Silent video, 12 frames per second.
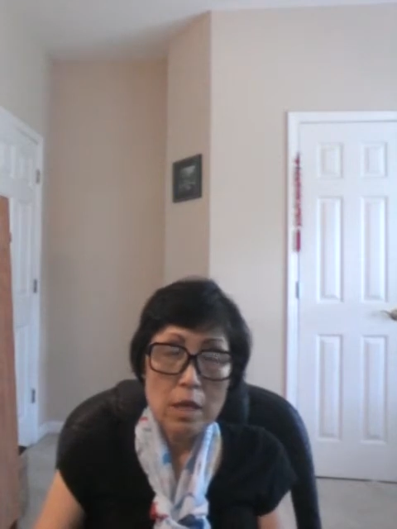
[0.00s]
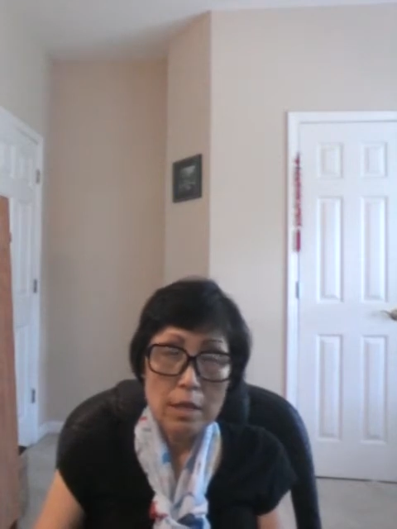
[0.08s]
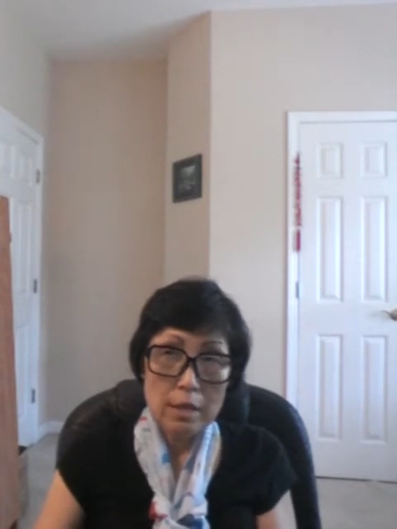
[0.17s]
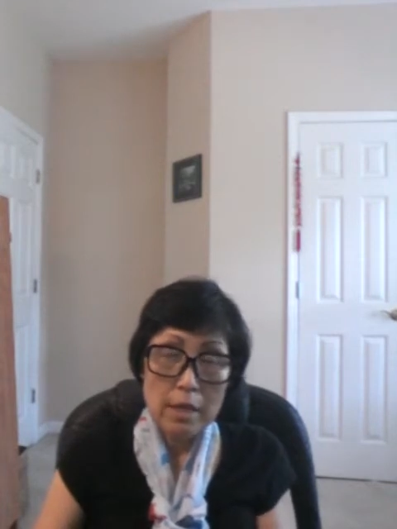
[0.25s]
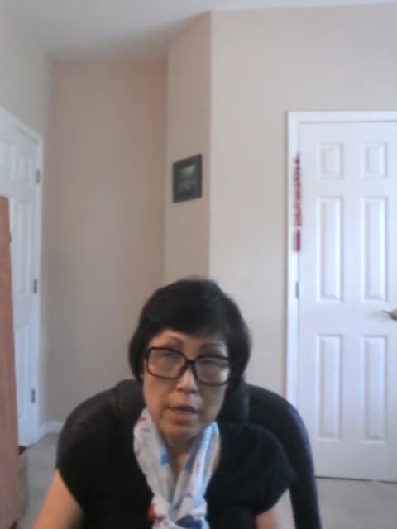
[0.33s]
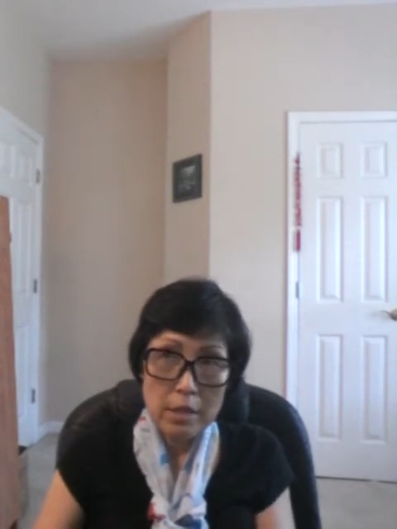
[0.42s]

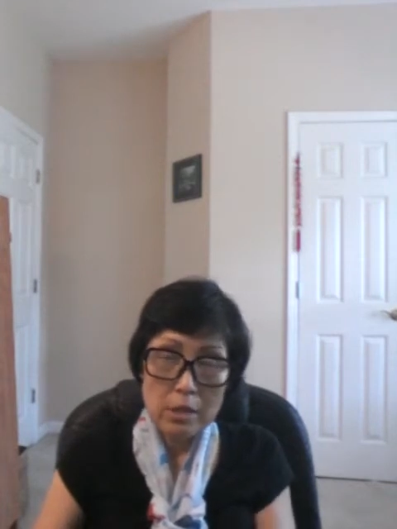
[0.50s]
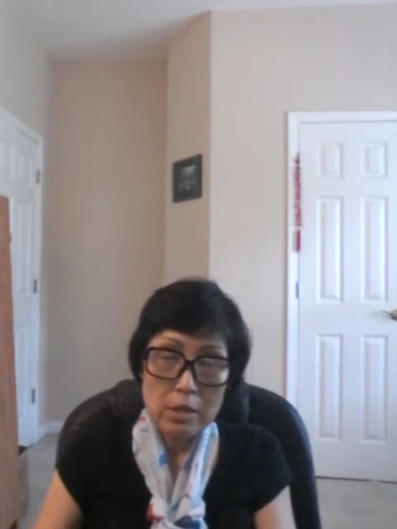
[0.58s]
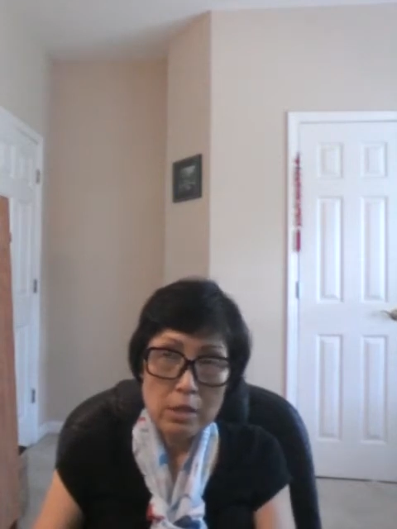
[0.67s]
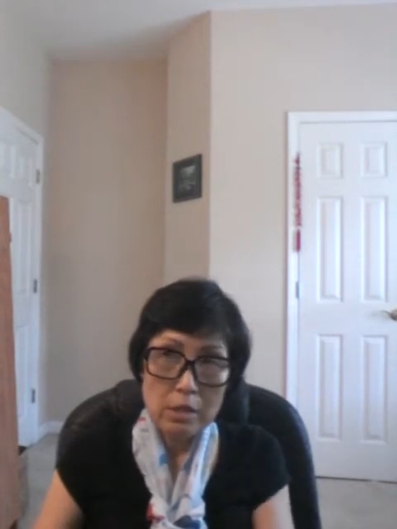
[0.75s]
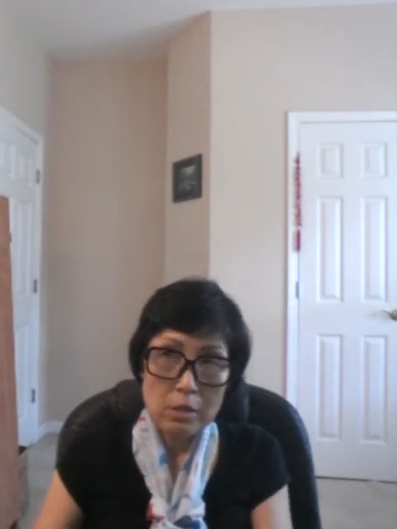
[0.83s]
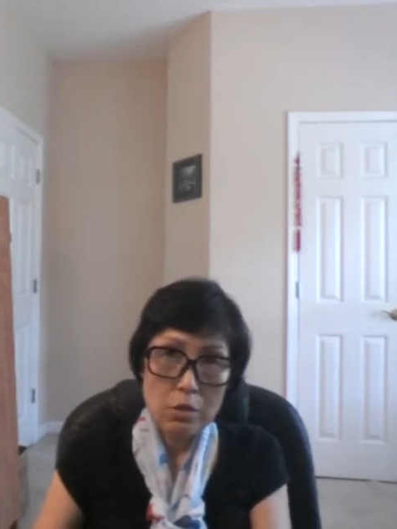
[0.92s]

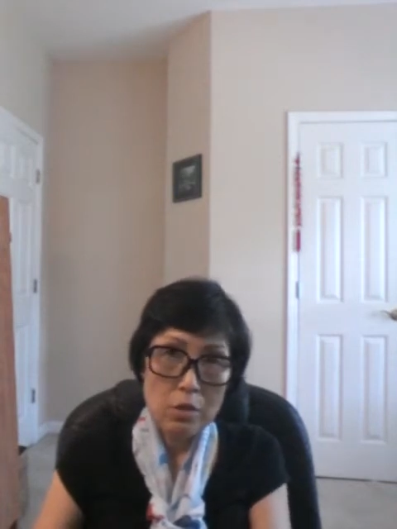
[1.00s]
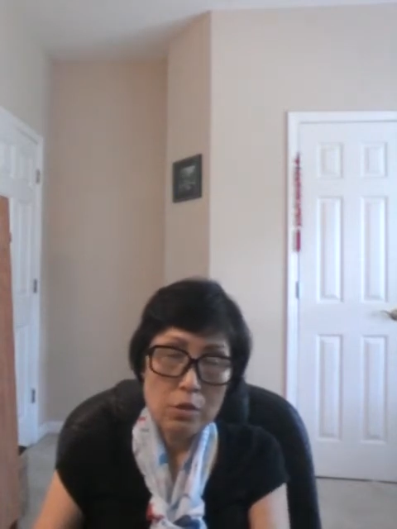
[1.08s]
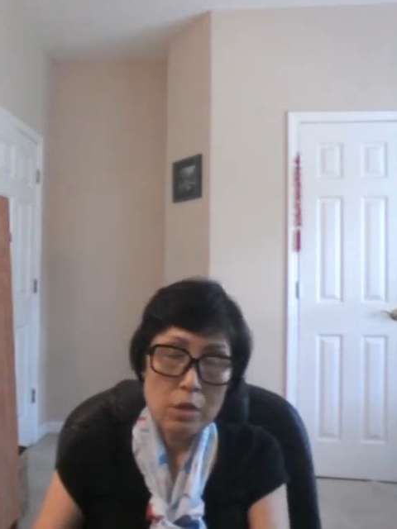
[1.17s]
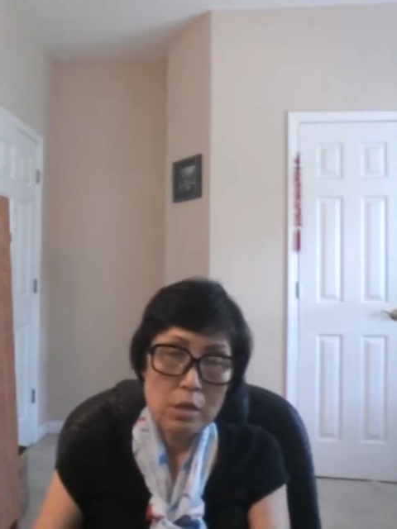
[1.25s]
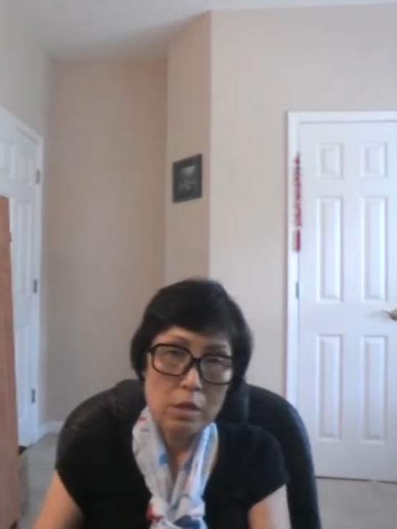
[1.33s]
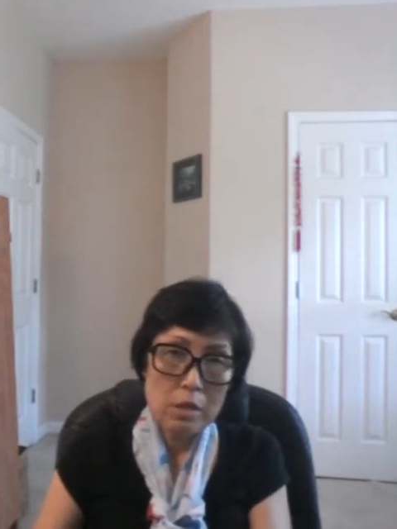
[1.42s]
glycogen
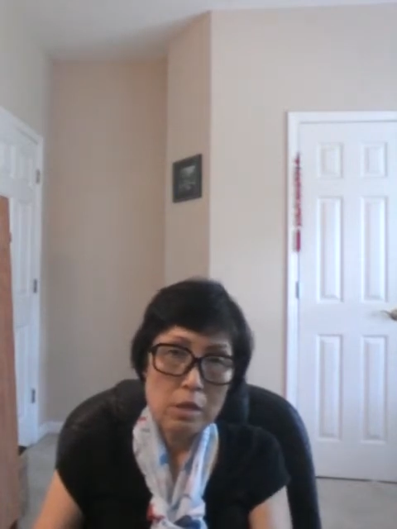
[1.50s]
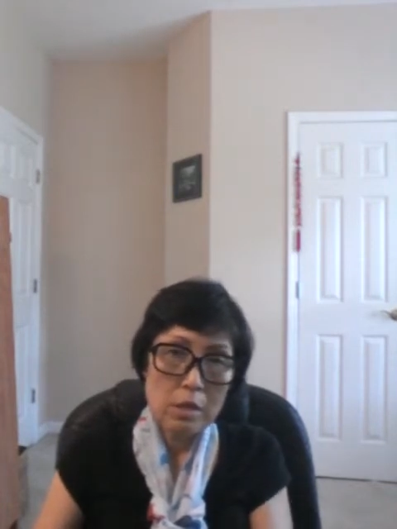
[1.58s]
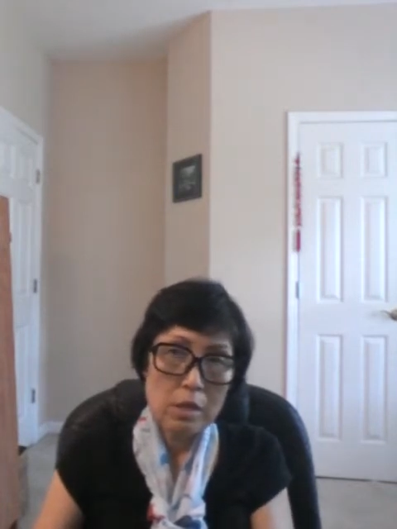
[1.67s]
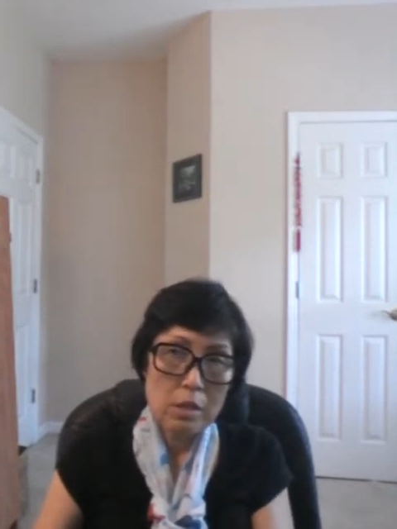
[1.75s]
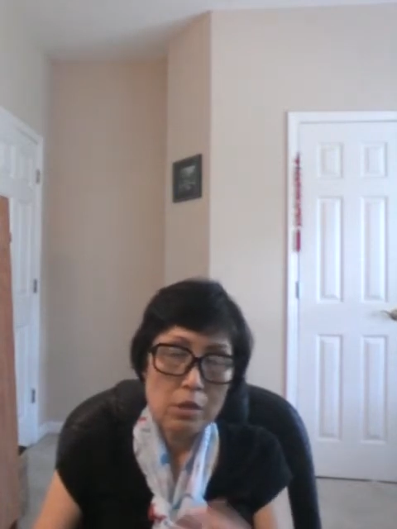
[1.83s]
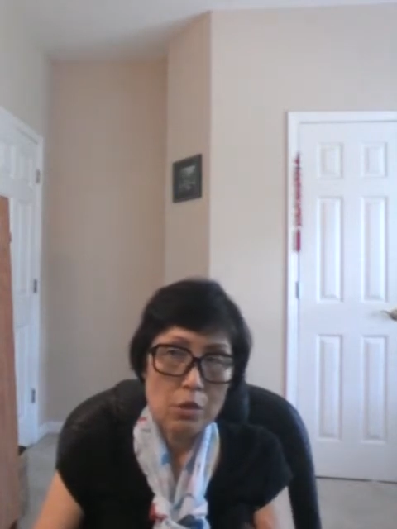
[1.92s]
storage disease.